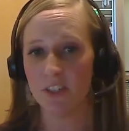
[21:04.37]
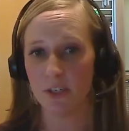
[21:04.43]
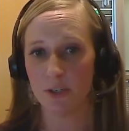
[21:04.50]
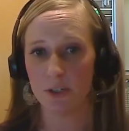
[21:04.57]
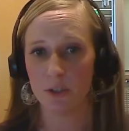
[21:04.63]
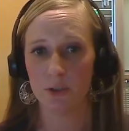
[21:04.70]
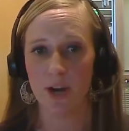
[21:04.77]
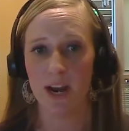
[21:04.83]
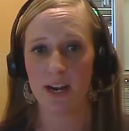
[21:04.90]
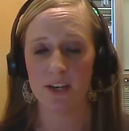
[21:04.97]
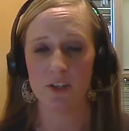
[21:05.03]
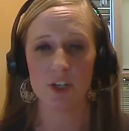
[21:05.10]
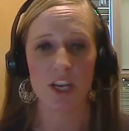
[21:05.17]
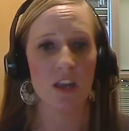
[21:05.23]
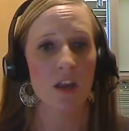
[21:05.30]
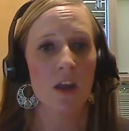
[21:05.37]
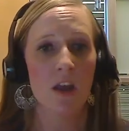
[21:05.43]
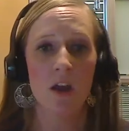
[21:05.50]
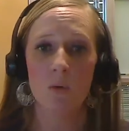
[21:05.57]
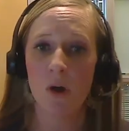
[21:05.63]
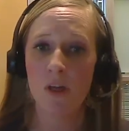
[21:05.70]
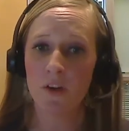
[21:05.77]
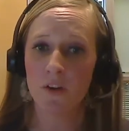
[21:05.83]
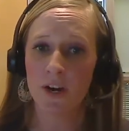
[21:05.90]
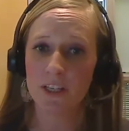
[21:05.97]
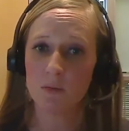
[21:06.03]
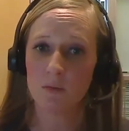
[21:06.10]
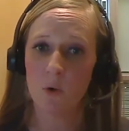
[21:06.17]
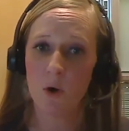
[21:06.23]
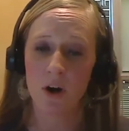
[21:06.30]
in your strategy, whether
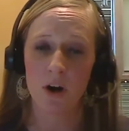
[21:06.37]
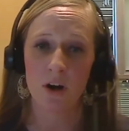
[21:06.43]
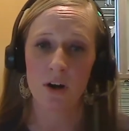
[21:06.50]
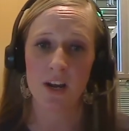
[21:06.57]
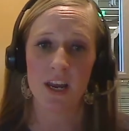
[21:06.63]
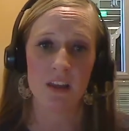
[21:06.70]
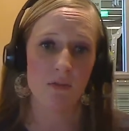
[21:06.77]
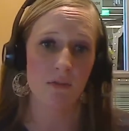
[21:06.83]
it's more